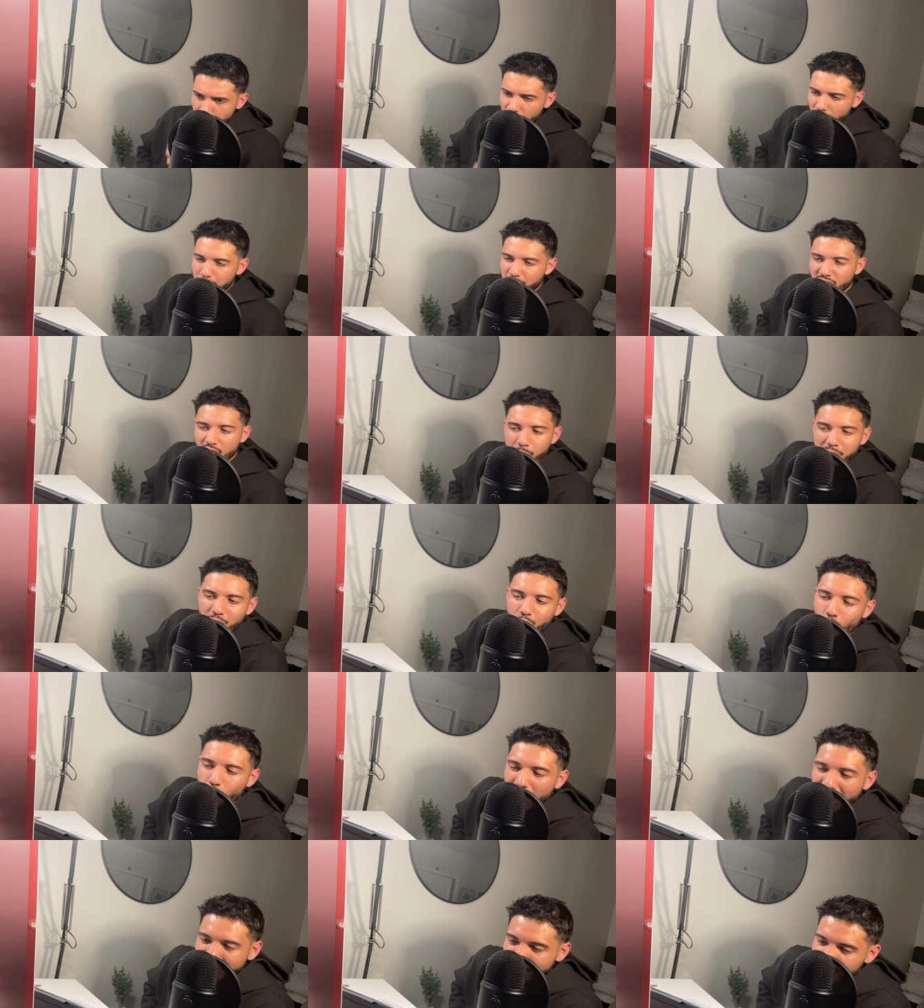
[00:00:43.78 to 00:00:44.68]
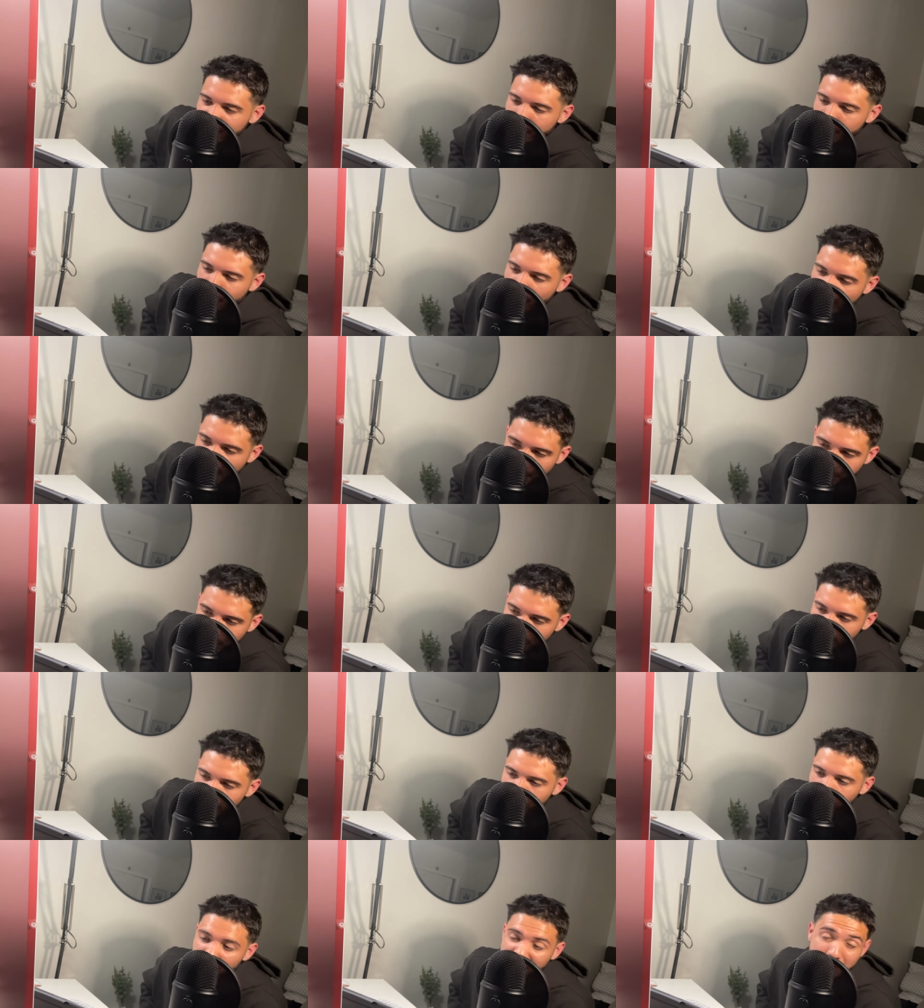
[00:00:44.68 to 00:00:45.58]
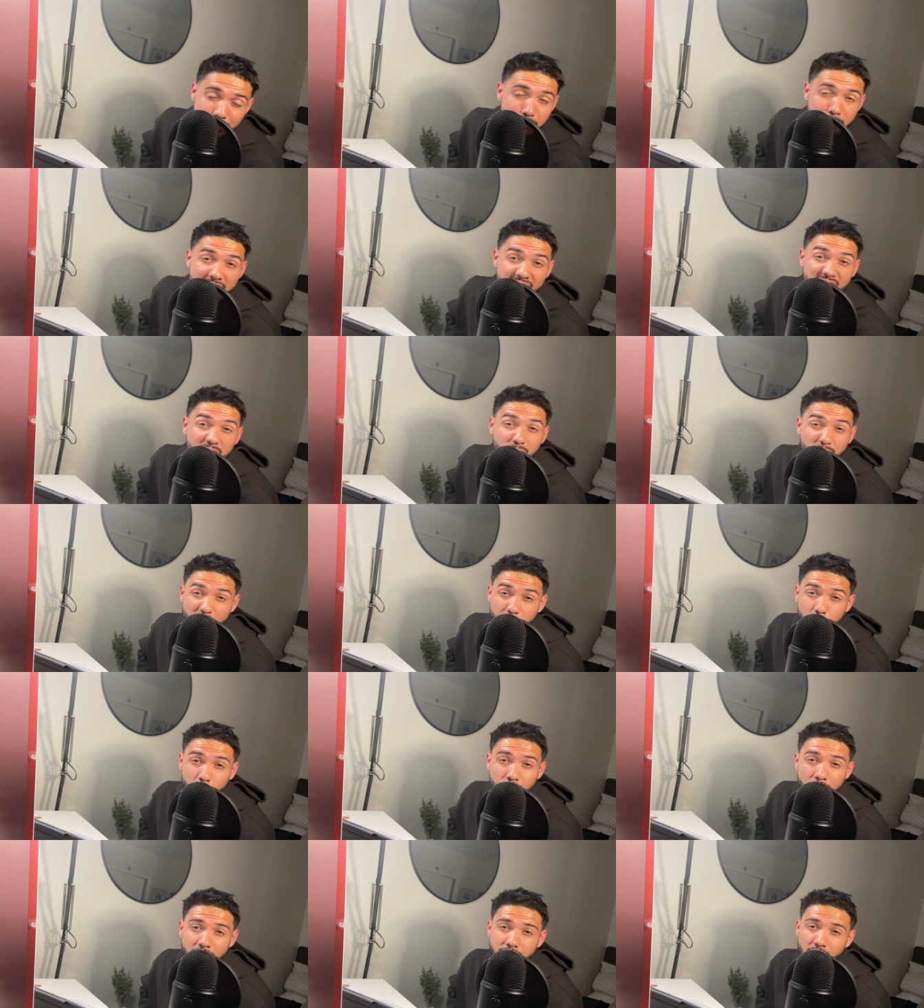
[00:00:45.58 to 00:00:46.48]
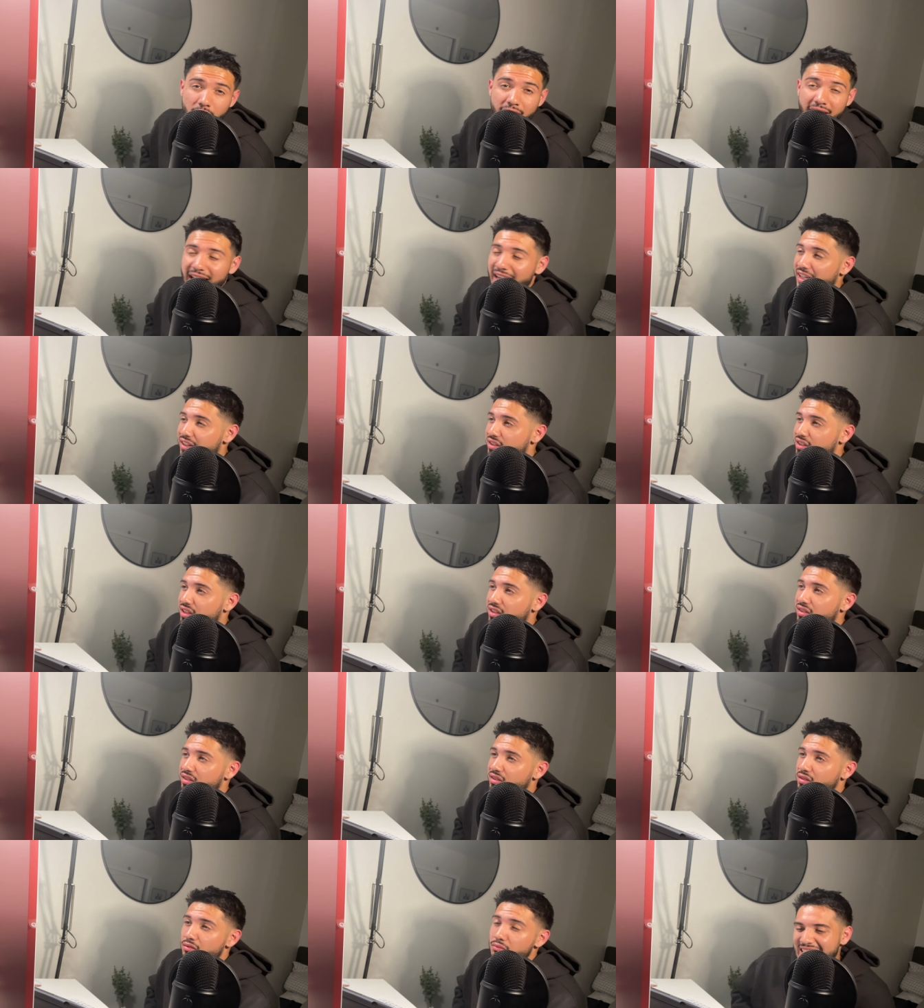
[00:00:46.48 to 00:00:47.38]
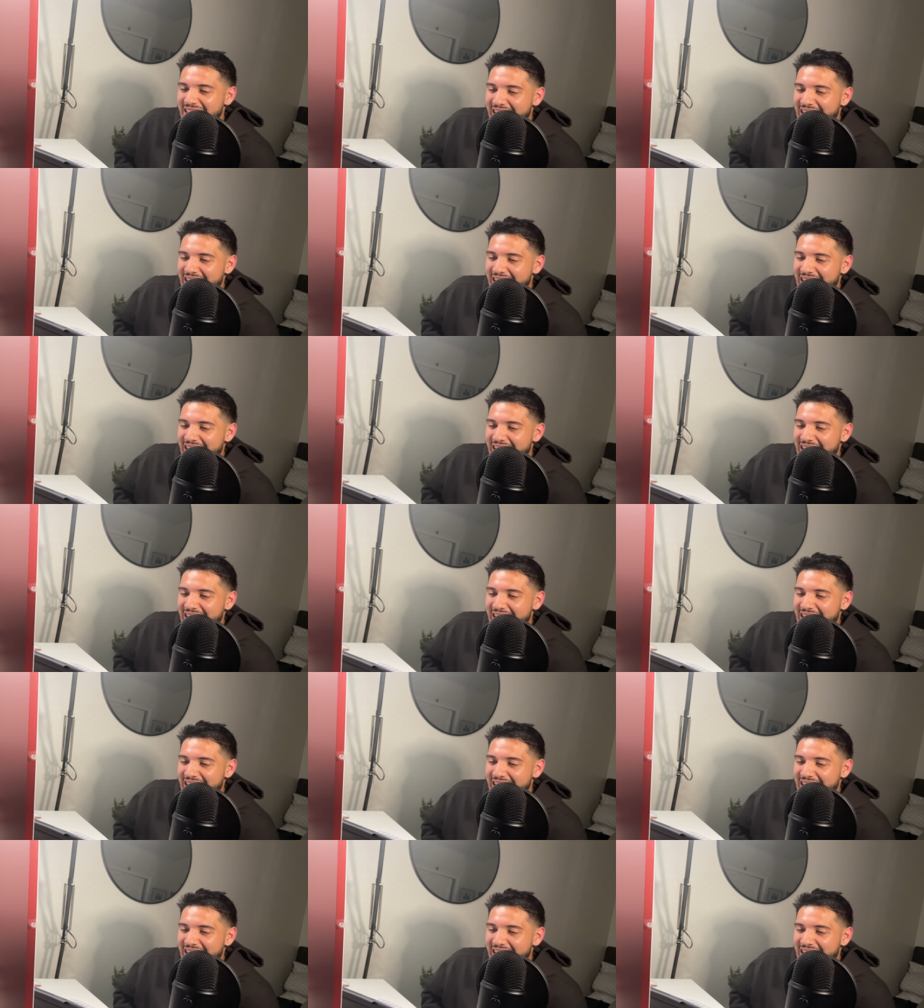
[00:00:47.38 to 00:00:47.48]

Becoming widely popular with many people of our ages,